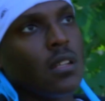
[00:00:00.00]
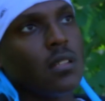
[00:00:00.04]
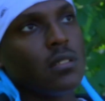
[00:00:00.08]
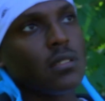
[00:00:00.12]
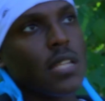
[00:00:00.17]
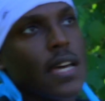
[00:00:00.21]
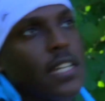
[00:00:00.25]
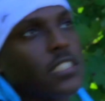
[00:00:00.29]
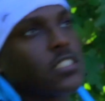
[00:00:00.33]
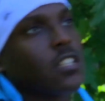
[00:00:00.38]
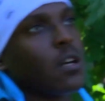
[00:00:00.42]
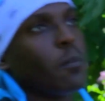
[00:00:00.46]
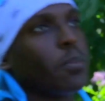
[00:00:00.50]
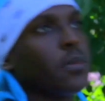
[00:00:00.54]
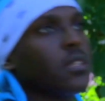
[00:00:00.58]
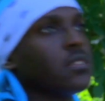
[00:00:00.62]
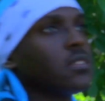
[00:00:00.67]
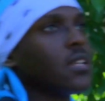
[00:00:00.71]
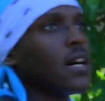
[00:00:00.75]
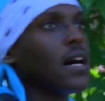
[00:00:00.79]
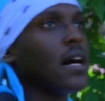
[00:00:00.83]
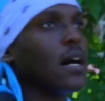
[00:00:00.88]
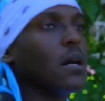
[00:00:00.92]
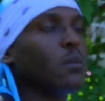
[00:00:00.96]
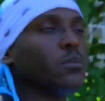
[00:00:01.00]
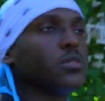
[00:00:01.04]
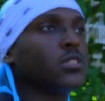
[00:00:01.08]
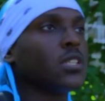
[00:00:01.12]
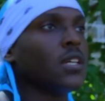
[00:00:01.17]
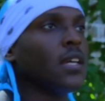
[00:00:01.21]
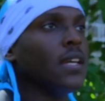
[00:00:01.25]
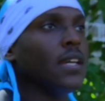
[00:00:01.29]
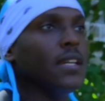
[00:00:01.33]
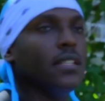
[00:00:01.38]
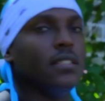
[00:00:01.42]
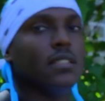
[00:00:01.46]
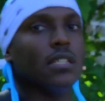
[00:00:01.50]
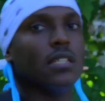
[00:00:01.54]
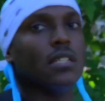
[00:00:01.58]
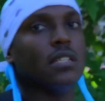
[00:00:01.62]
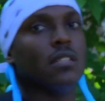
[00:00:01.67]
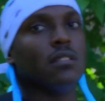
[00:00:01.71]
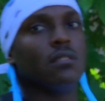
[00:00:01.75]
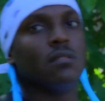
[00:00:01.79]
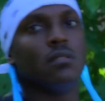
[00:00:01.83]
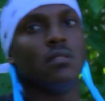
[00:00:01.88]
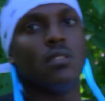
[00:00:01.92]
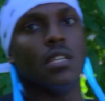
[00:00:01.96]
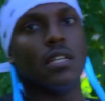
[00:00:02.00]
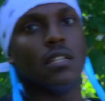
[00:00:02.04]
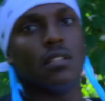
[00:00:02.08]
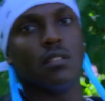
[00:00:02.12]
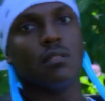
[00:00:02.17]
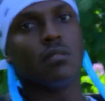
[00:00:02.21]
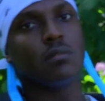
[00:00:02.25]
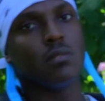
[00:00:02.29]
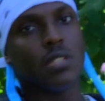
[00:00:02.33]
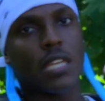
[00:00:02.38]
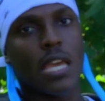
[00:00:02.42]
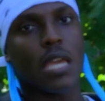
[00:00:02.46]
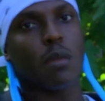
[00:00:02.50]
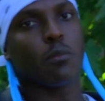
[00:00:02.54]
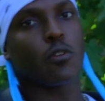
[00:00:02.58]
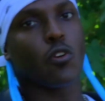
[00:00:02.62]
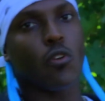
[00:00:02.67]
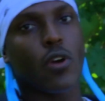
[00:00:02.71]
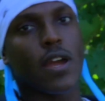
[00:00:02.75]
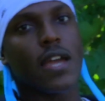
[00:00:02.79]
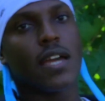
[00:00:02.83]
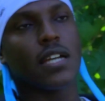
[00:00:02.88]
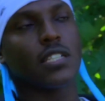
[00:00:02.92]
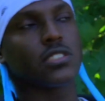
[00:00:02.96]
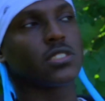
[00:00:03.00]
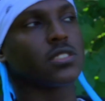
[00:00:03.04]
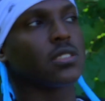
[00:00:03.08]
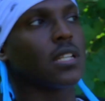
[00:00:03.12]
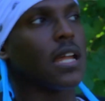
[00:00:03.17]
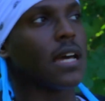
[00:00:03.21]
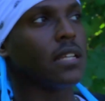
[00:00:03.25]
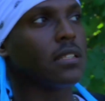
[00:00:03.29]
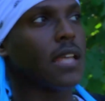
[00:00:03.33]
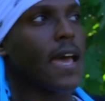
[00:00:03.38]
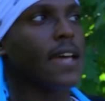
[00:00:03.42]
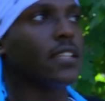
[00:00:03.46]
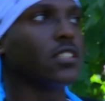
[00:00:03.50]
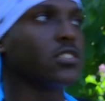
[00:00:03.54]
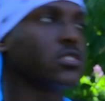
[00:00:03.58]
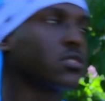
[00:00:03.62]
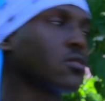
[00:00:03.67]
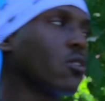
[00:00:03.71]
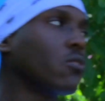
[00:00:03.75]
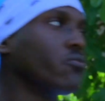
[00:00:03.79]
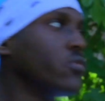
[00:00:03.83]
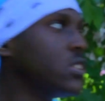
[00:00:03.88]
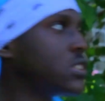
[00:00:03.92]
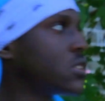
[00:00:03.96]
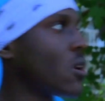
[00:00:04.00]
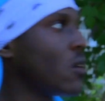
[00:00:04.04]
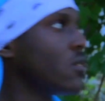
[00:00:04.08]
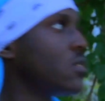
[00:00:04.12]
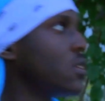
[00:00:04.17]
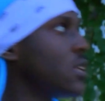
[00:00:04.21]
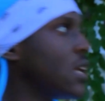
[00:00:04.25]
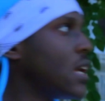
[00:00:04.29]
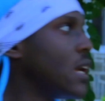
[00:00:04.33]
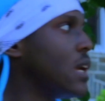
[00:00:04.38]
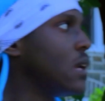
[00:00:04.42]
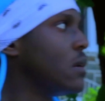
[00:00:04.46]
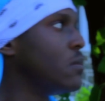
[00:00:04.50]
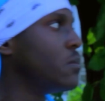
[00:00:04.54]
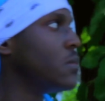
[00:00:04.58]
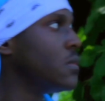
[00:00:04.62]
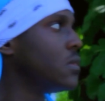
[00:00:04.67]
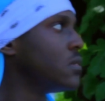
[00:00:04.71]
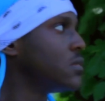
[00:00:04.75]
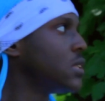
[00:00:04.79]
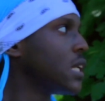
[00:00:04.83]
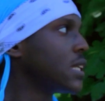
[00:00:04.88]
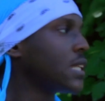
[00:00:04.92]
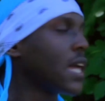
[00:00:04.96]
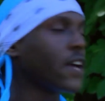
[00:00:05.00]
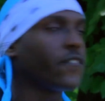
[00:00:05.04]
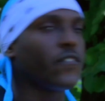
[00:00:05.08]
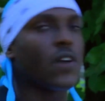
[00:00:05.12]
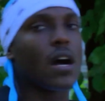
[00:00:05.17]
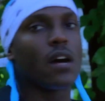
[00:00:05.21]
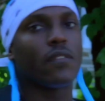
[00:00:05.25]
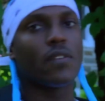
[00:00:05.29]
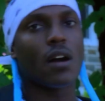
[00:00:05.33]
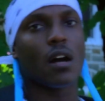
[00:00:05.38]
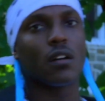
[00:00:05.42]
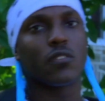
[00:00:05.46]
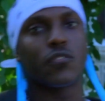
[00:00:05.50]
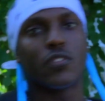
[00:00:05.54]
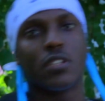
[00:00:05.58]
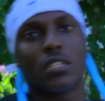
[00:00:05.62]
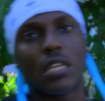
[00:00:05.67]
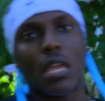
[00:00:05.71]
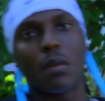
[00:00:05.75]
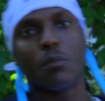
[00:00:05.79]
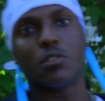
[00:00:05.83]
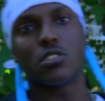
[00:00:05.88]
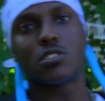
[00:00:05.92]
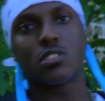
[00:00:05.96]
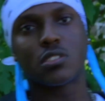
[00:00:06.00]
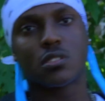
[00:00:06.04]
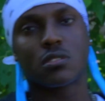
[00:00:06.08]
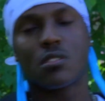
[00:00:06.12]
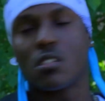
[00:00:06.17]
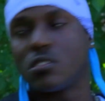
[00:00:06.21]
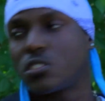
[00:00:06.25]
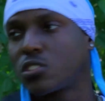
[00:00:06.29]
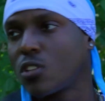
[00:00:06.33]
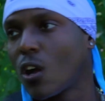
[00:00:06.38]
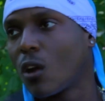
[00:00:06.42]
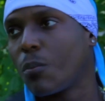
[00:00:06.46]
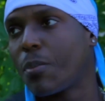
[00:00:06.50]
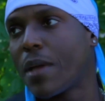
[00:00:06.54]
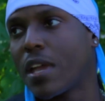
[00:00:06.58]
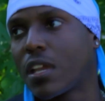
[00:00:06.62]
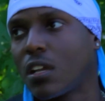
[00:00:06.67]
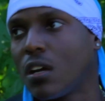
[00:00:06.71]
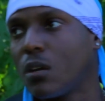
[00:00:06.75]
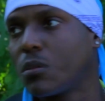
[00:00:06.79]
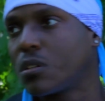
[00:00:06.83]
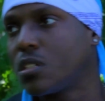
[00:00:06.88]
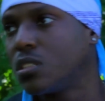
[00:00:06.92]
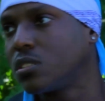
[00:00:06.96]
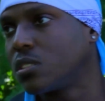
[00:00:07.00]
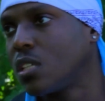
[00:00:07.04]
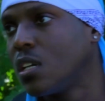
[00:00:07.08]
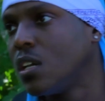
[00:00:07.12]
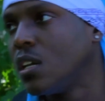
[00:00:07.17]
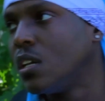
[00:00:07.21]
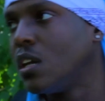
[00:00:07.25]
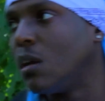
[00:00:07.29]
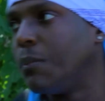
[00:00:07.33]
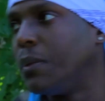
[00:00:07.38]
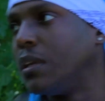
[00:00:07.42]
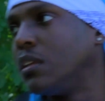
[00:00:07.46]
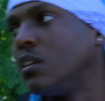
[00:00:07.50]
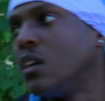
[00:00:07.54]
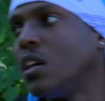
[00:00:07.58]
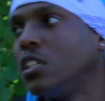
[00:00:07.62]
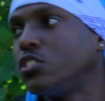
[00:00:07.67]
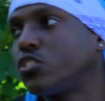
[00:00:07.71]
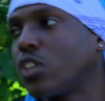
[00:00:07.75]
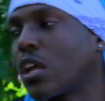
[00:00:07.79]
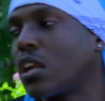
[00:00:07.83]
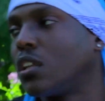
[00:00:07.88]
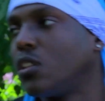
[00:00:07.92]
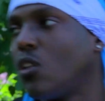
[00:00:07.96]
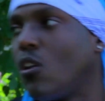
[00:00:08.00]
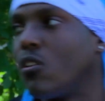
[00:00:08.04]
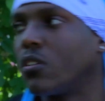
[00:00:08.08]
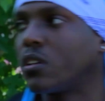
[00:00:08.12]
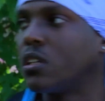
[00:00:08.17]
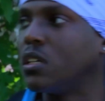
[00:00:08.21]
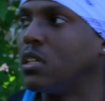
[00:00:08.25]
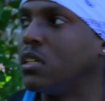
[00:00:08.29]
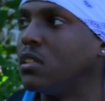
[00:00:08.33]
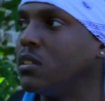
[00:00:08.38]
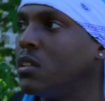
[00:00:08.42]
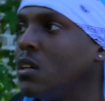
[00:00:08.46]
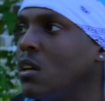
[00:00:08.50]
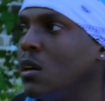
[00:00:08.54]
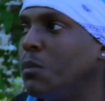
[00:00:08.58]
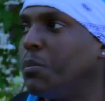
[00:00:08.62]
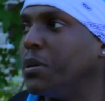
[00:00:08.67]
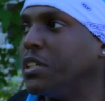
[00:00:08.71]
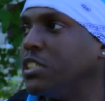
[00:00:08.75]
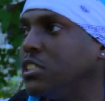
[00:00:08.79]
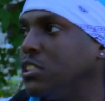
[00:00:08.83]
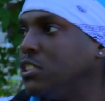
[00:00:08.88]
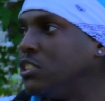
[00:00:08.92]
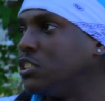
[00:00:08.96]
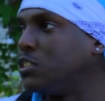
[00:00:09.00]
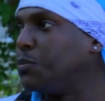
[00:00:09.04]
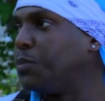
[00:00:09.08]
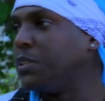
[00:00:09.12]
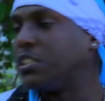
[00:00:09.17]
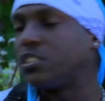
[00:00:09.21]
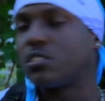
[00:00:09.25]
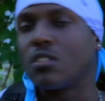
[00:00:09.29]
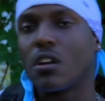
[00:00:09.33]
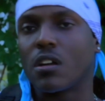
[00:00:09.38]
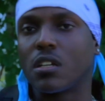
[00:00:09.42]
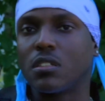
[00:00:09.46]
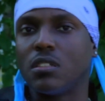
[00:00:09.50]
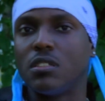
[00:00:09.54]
last couple of times, it did it, then game crashed. I had to start, restart the game. It took like five hours for the game to start back up because, I mean, try to log in, but it'd just be stuck at